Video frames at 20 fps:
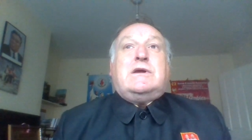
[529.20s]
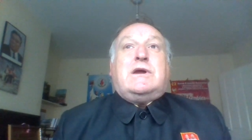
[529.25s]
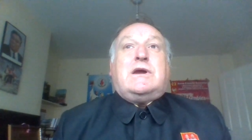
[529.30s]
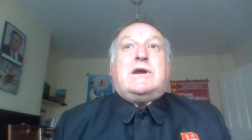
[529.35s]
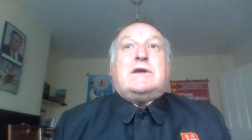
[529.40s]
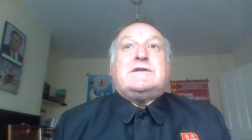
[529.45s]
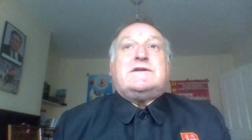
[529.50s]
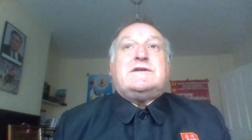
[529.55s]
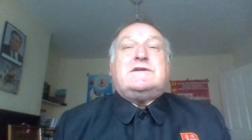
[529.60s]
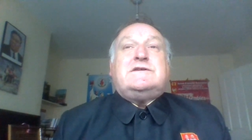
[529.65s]

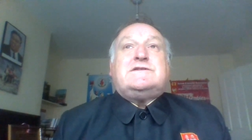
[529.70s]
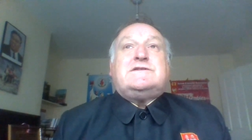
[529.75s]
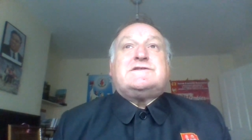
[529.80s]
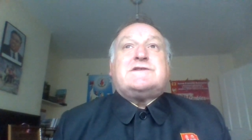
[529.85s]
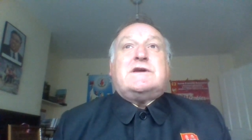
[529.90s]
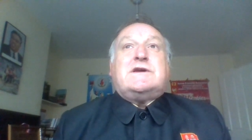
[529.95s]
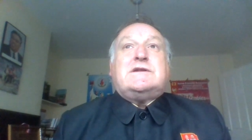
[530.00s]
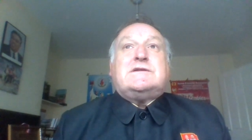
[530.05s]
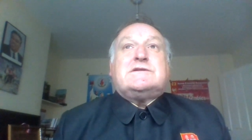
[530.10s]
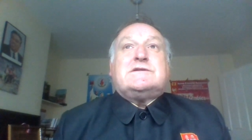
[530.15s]
And he
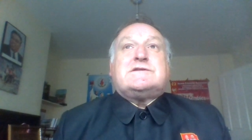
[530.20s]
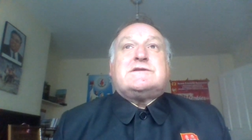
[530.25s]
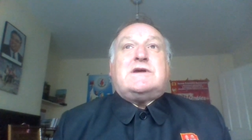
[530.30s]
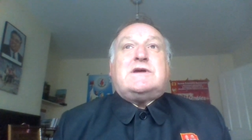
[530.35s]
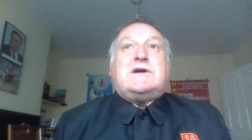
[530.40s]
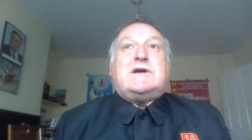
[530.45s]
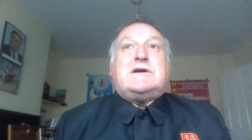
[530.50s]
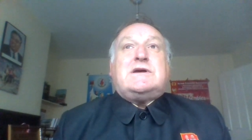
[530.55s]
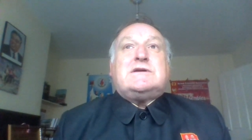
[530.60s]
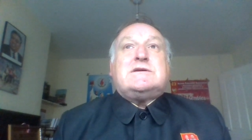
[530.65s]
sent
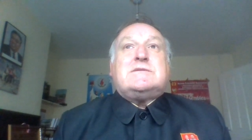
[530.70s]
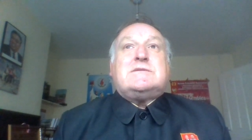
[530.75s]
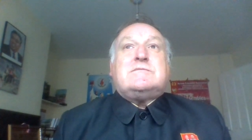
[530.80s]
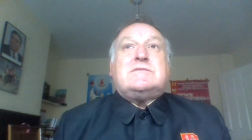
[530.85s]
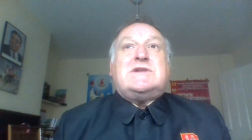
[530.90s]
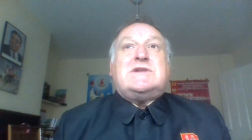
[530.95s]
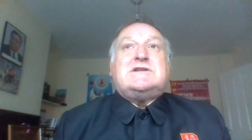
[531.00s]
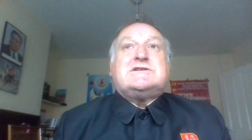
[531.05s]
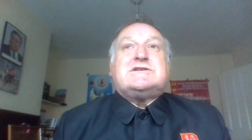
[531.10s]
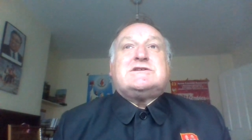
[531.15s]

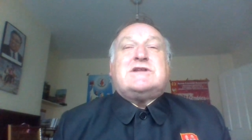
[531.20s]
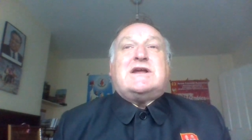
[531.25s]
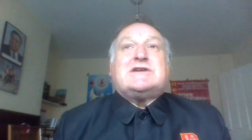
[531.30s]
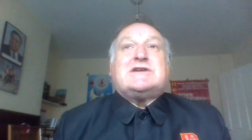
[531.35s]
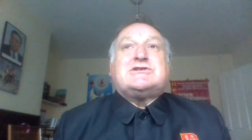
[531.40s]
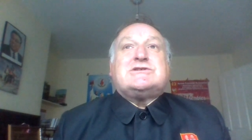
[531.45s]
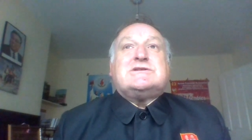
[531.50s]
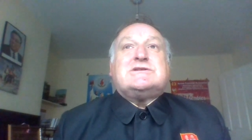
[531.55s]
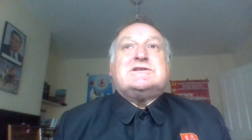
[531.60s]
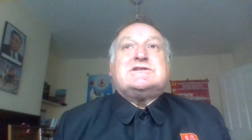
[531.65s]

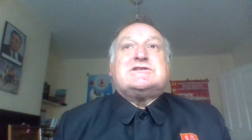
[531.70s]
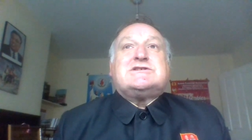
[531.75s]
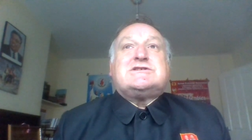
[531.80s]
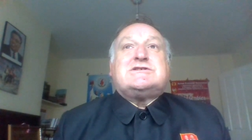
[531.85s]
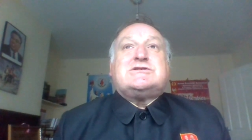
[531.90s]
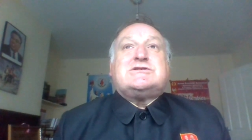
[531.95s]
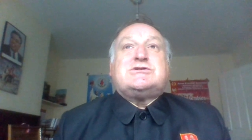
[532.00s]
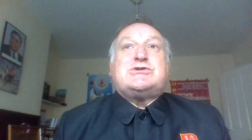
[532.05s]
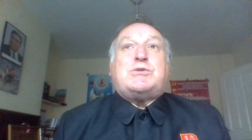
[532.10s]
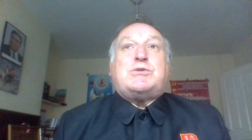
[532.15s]

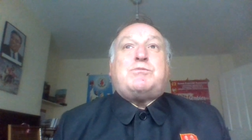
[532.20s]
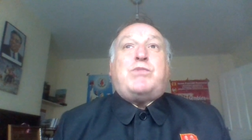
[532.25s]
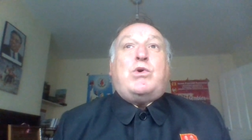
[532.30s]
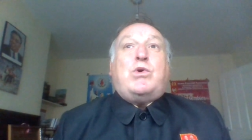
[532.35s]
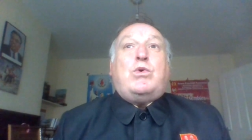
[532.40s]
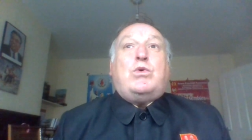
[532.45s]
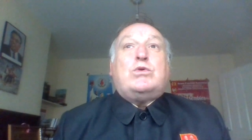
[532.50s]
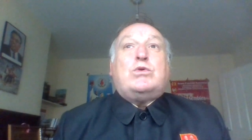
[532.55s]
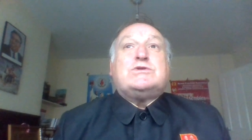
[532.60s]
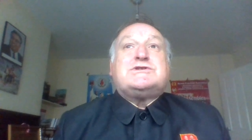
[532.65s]
internationalist
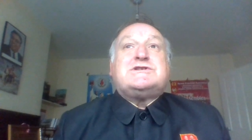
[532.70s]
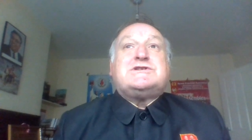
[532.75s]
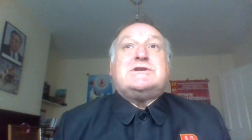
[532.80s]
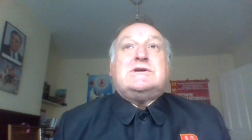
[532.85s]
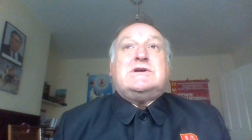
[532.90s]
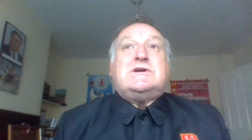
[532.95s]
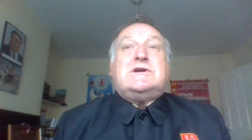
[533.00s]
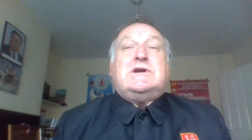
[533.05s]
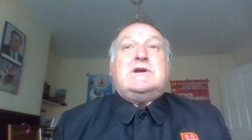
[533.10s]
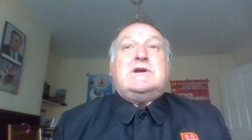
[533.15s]
support
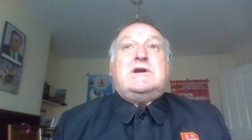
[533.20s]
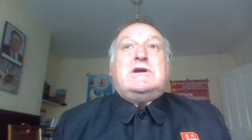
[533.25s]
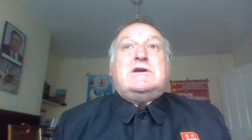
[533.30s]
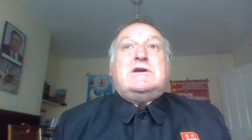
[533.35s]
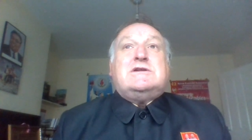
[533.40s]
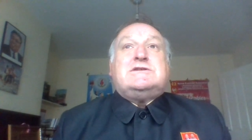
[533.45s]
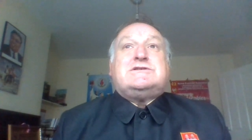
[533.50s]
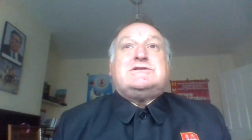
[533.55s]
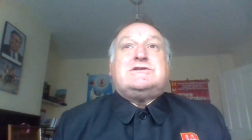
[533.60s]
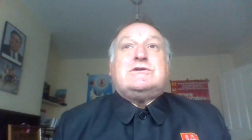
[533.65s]

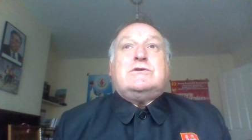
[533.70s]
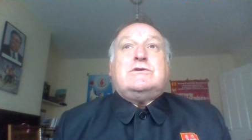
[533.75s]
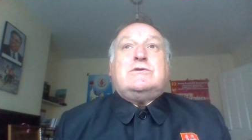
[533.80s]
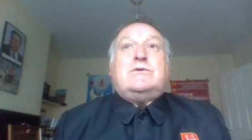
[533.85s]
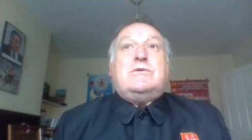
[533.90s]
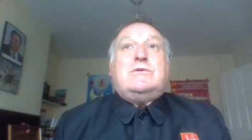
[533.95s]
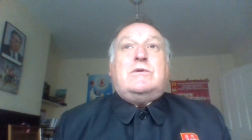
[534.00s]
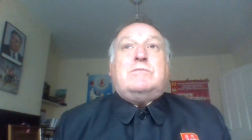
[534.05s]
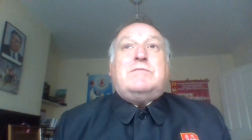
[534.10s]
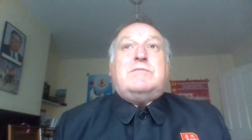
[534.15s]

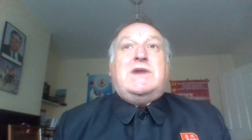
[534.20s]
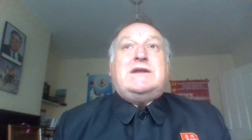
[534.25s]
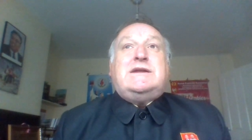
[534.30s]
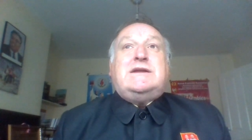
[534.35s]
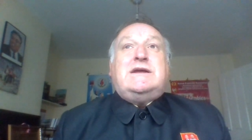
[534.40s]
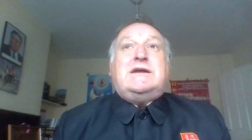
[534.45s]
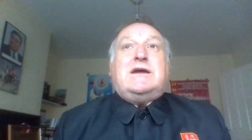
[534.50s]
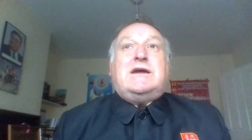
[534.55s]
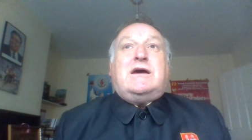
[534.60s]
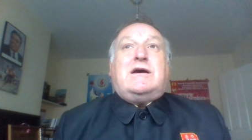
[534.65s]
to
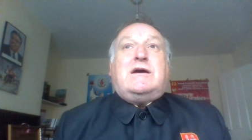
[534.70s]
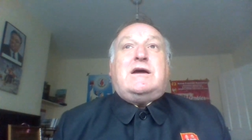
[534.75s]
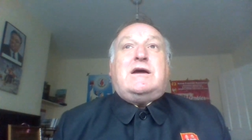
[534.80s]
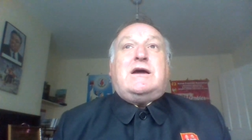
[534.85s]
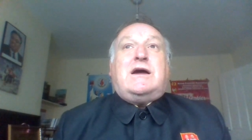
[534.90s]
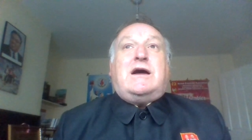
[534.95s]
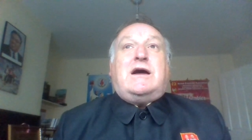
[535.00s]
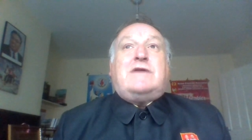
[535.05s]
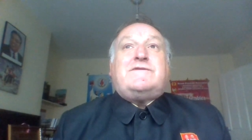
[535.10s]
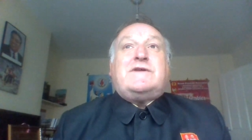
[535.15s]
many
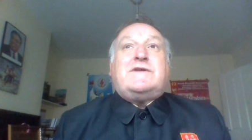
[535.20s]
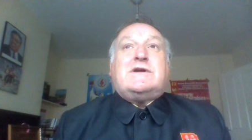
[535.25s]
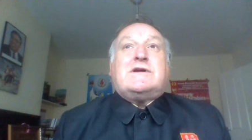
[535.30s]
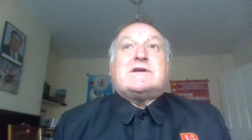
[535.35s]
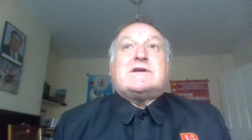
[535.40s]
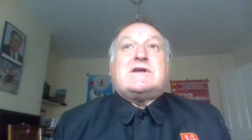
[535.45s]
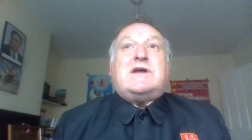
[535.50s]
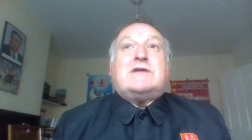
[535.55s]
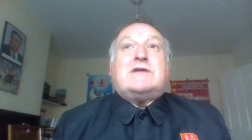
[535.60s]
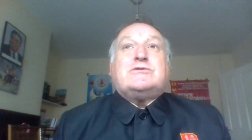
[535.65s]
other
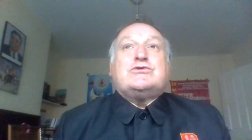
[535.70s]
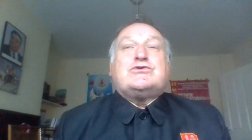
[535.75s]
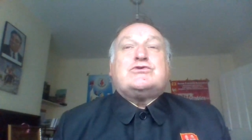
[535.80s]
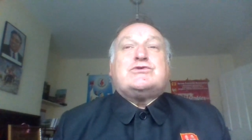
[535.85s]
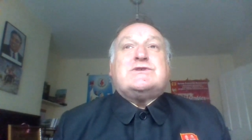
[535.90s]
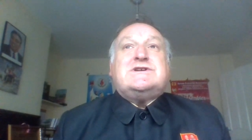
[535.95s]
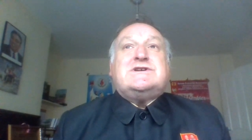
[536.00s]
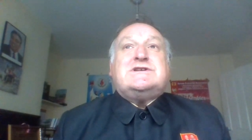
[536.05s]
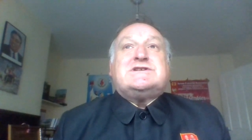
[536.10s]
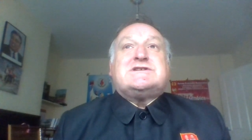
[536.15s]

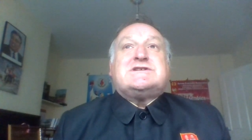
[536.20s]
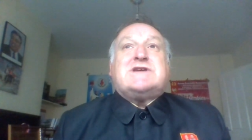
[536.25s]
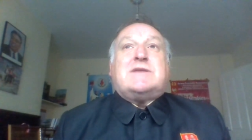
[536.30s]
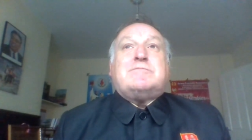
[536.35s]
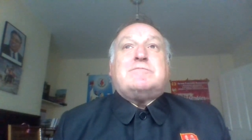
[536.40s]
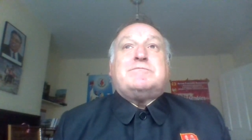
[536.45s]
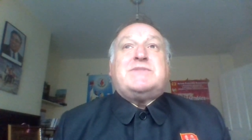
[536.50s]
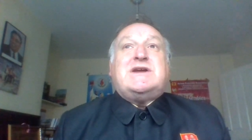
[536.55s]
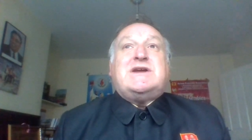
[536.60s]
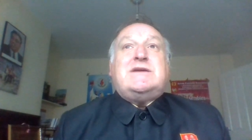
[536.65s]
countries
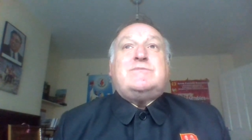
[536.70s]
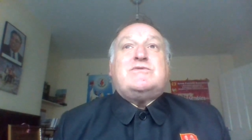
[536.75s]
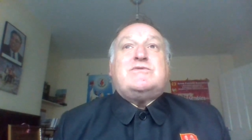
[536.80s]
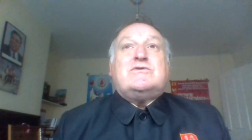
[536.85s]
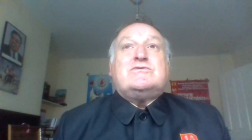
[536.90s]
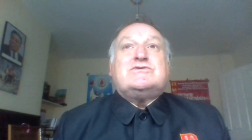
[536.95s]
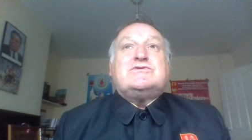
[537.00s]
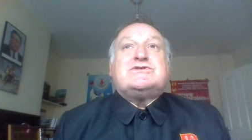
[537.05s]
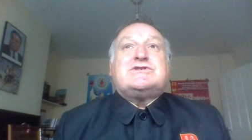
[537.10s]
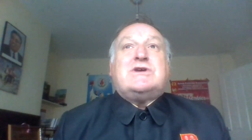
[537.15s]
and
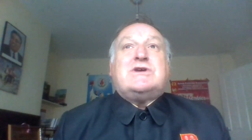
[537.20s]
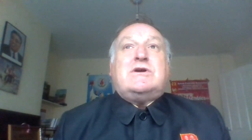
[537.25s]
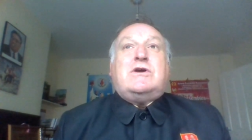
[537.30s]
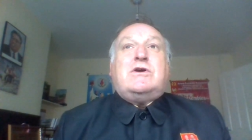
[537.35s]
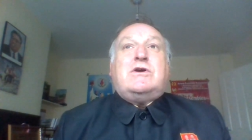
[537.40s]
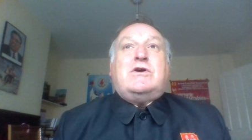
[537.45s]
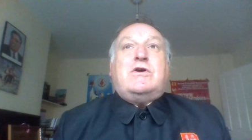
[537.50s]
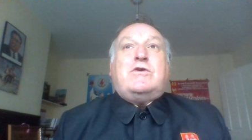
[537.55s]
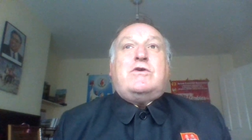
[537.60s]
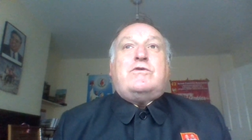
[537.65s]
peoples
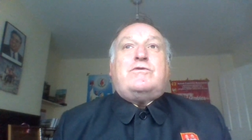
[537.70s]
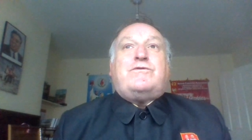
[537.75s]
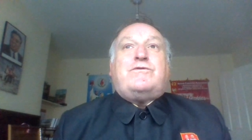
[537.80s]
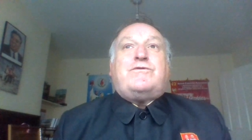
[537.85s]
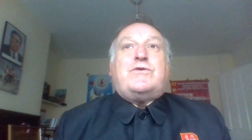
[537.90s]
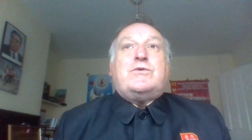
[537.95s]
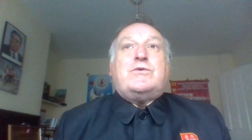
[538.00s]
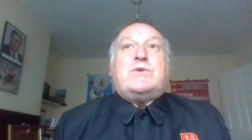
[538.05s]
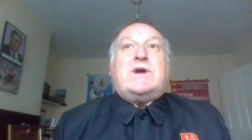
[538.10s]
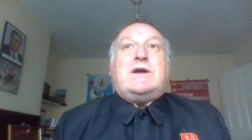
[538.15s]

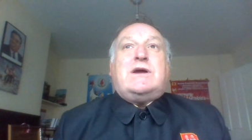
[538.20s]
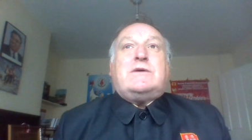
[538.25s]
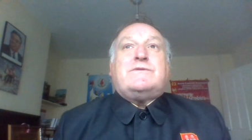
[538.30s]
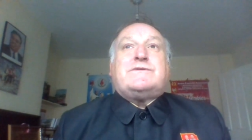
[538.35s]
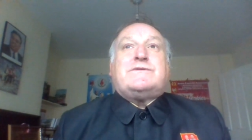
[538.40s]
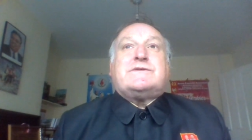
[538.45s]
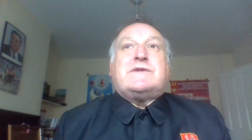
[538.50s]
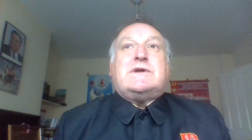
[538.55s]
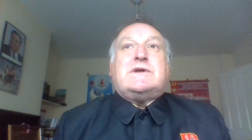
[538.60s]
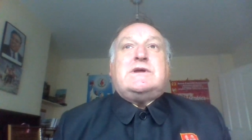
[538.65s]
throughout
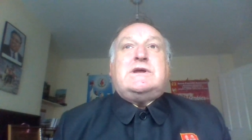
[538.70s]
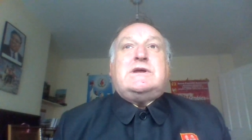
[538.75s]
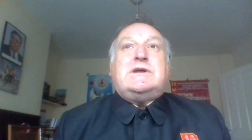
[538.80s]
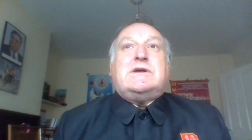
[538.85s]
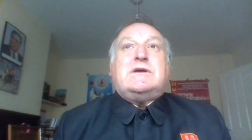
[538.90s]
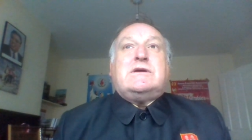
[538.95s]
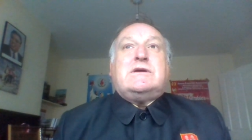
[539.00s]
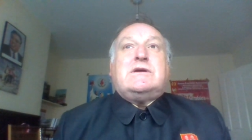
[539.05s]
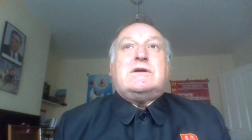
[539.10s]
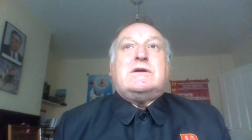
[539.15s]

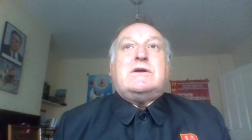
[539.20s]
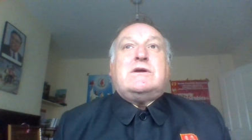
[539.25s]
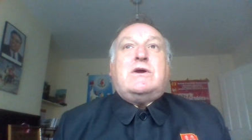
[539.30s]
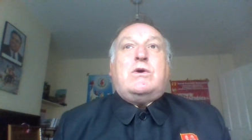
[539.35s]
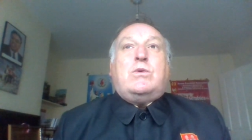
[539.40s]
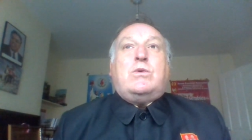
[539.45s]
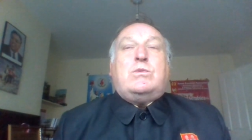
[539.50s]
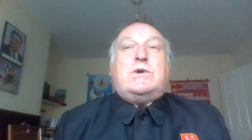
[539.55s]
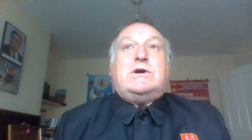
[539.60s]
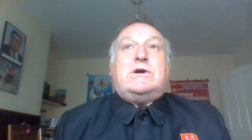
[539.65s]
the
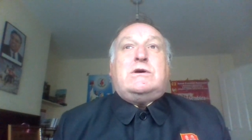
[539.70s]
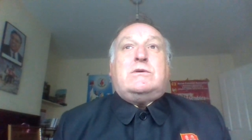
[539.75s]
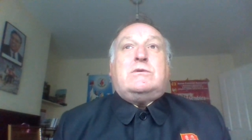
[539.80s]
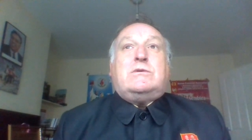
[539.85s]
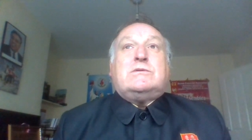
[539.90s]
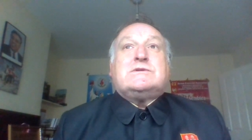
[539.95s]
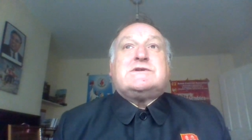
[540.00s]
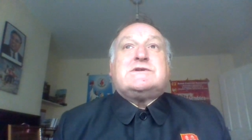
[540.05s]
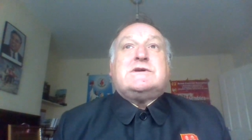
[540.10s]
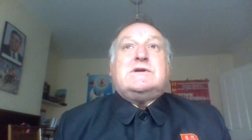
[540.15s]

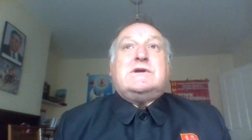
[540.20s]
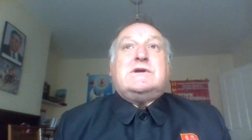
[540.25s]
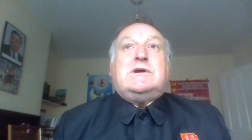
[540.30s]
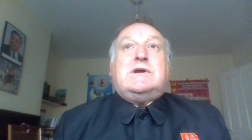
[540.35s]
world.